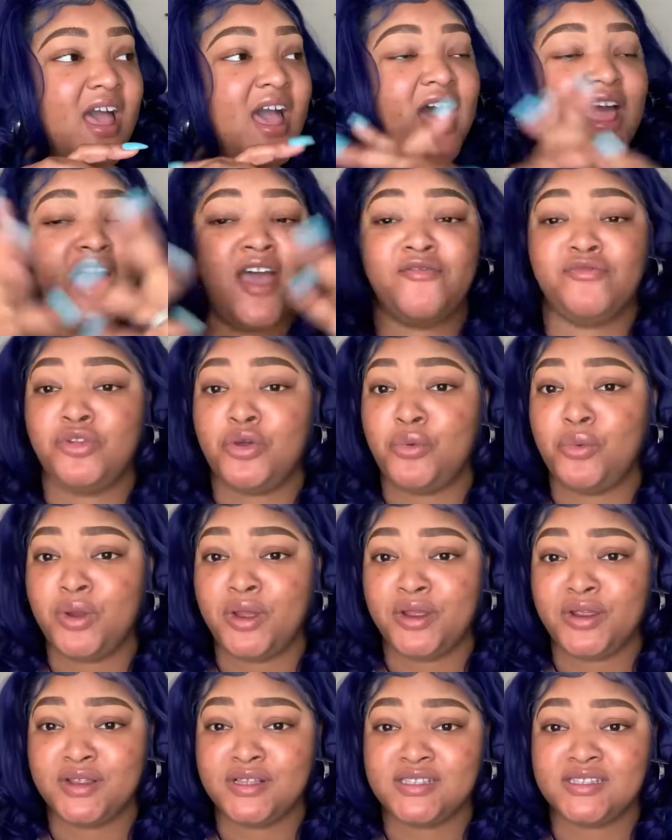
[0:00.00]
I have no
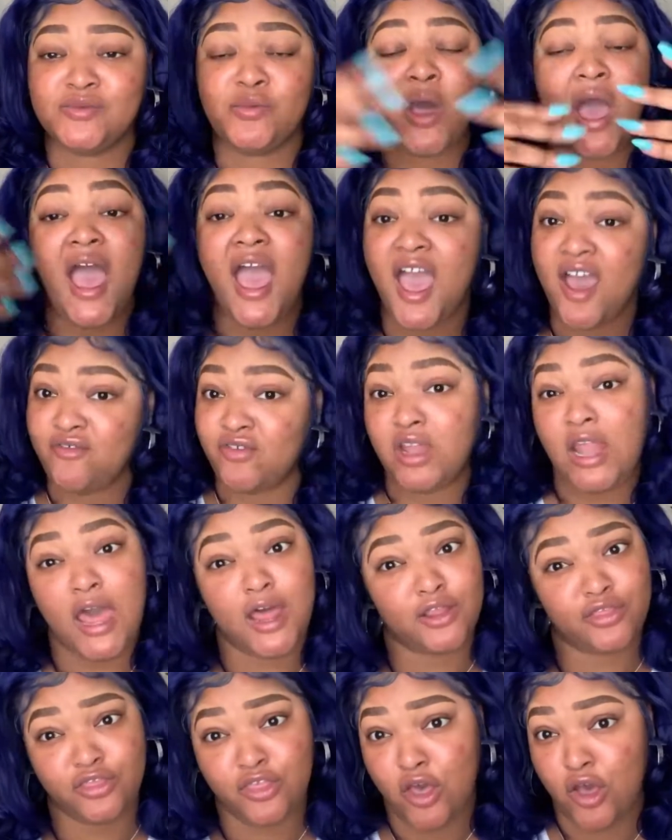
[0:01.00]
words. Well, I have a
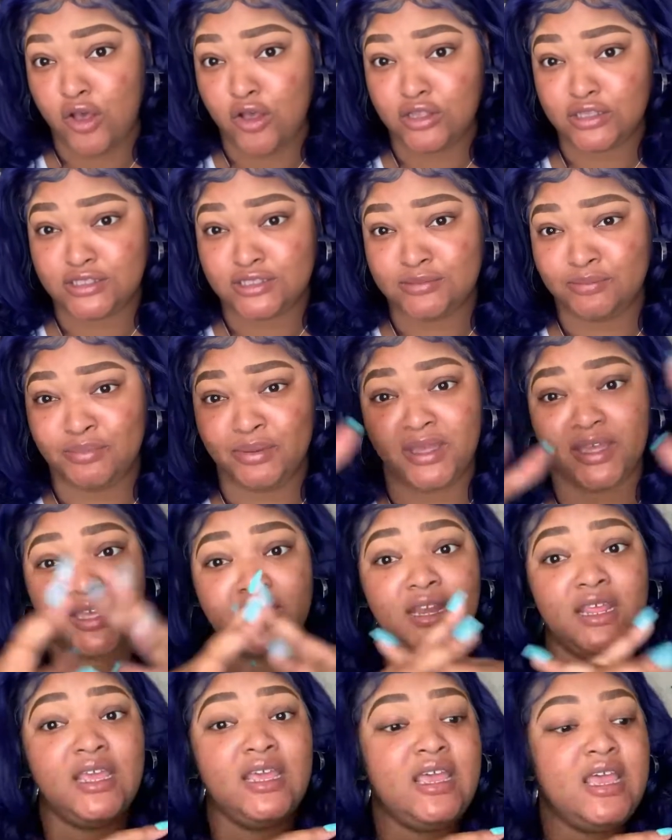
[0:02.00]
lot of thoughts,
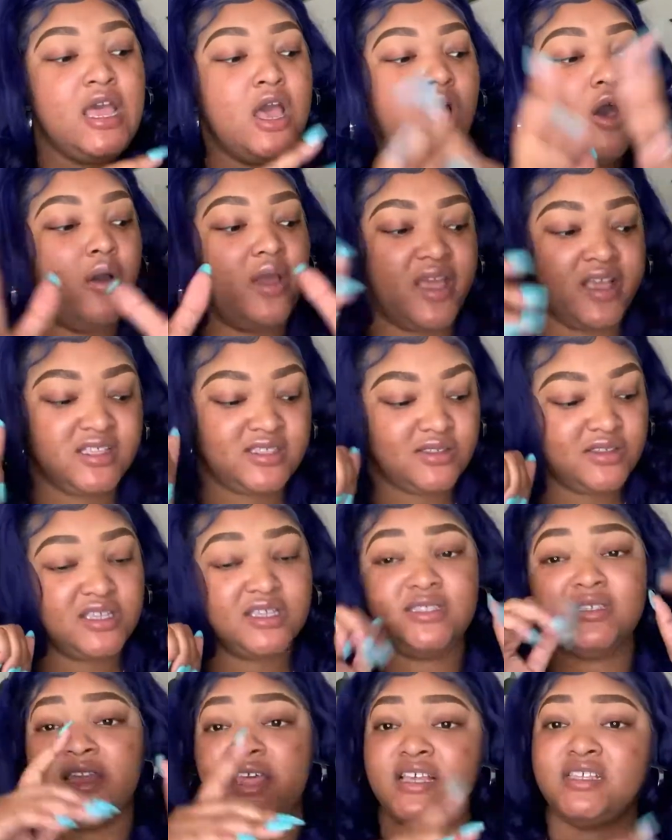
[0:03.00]
but okay, so
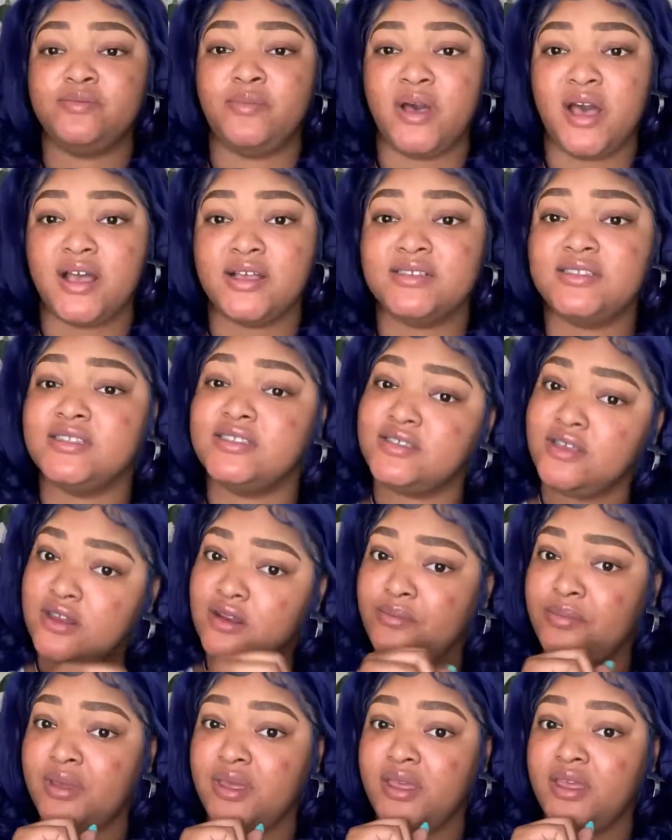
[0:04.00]
this next box is gonna
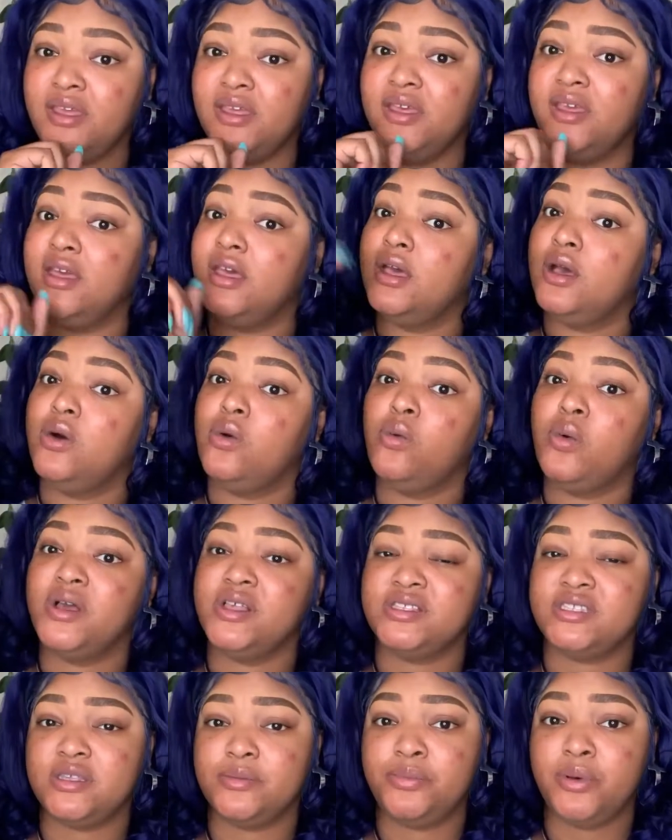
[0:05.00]
be what
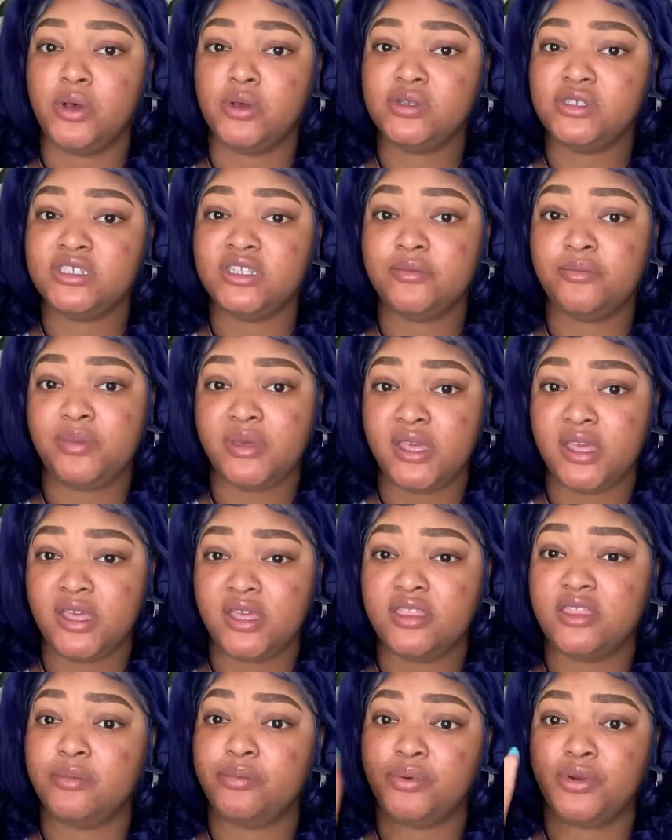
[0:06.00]
is supposed to be
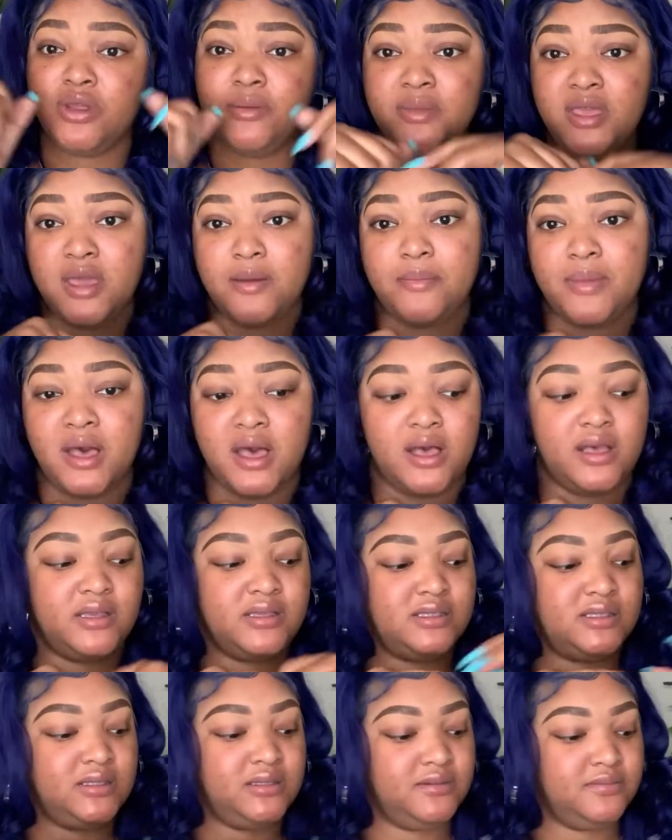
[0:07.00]
the premium
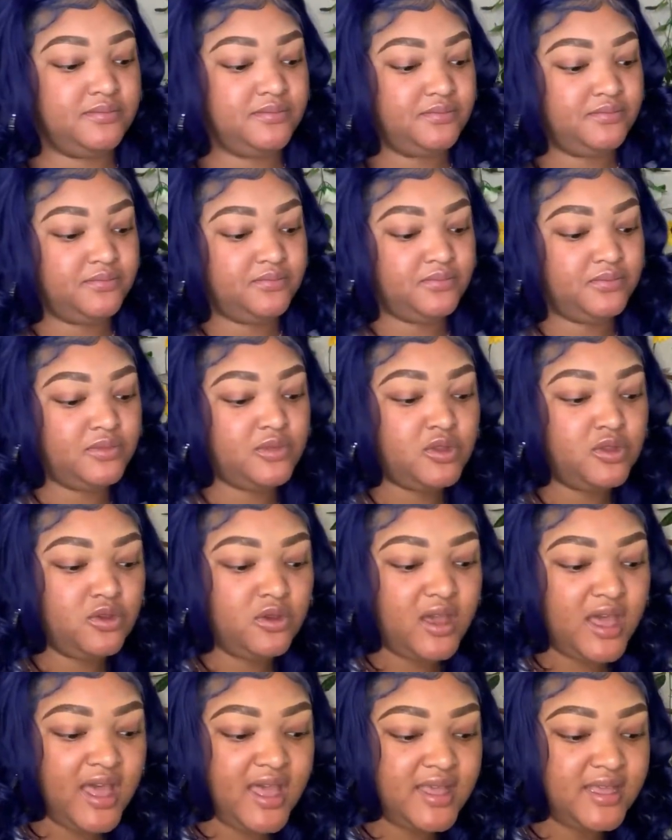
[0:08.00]
box. You
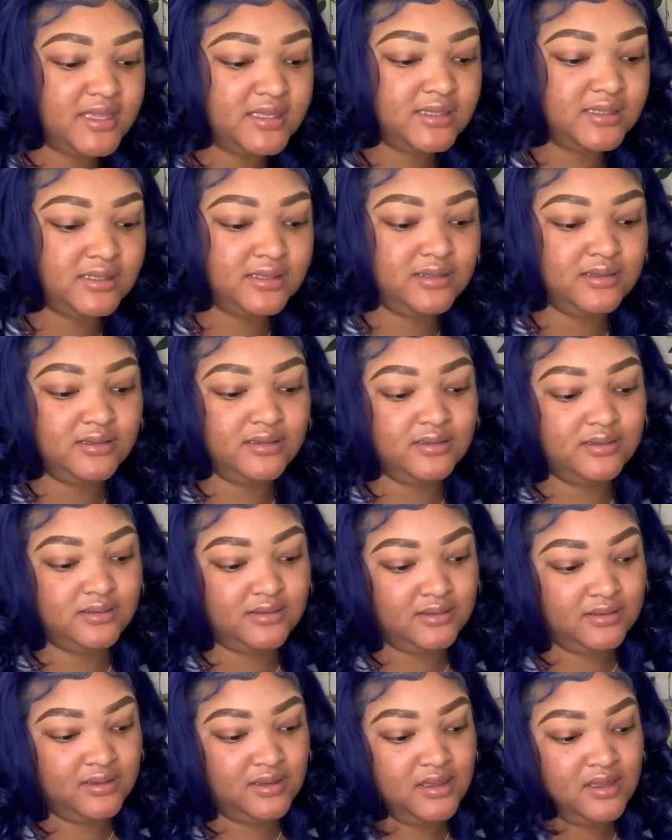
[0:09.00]
guys,
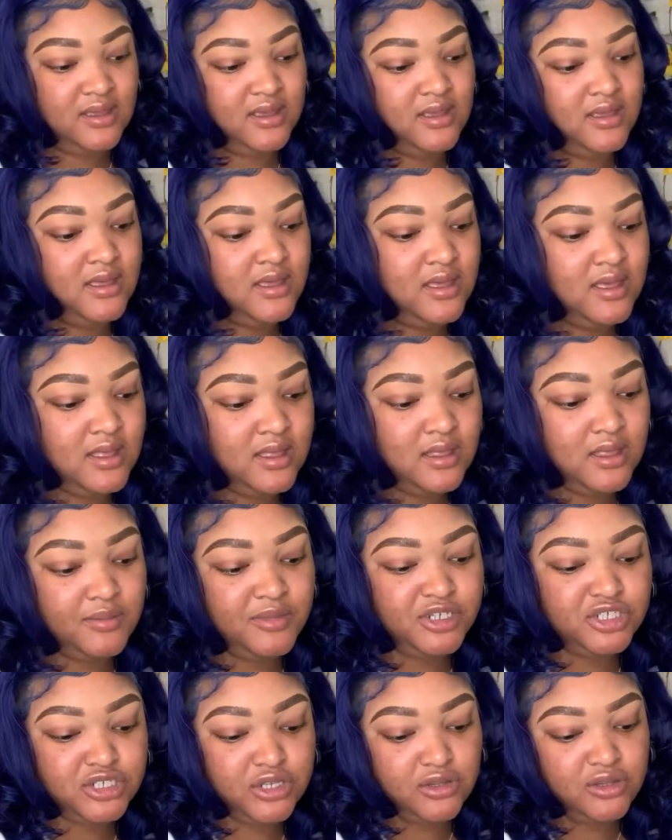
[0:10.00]
let
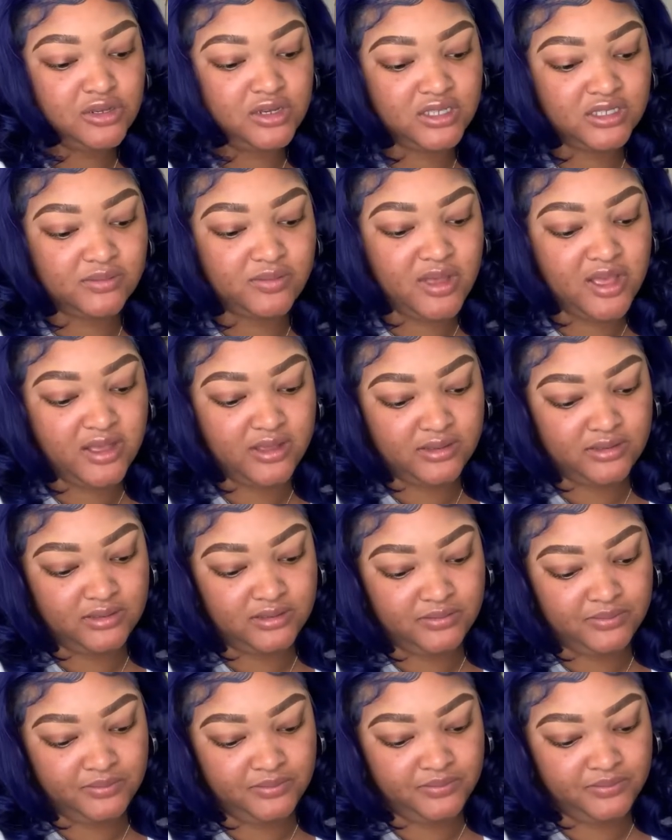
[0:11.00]
me show you this box.